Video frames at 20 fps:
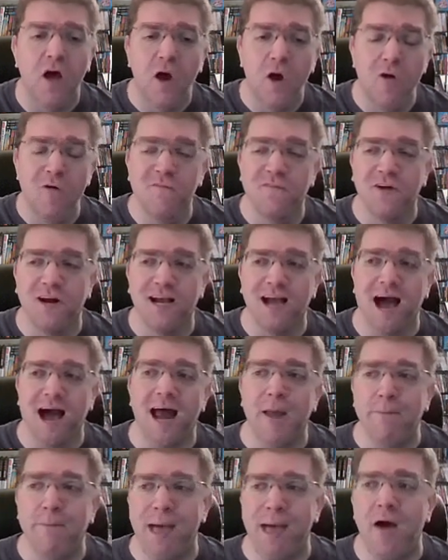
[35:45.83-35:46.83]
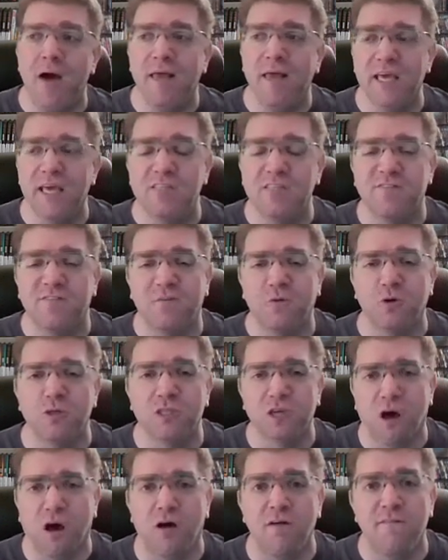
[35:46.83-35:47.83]
who forgot about his Force
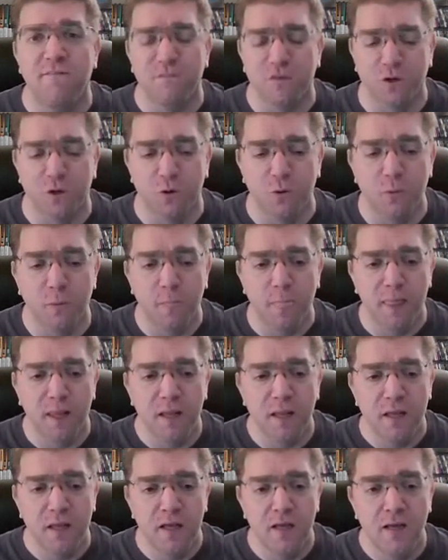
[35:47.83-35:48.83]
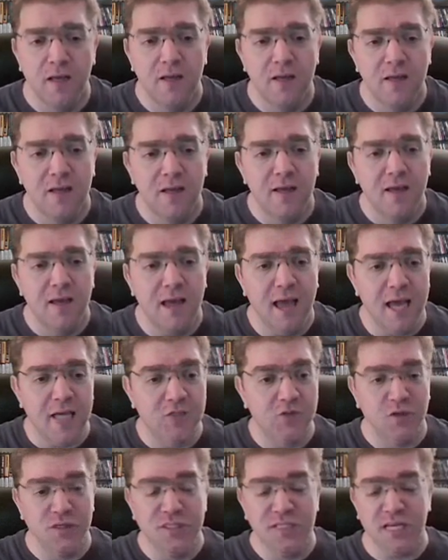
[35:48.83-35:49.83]
Kung Fu.
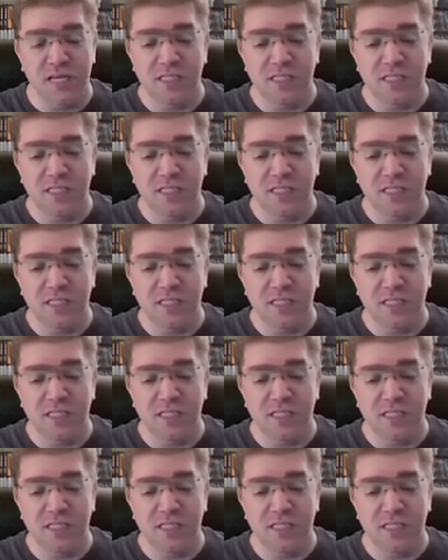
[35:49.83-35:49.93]
Ezra says,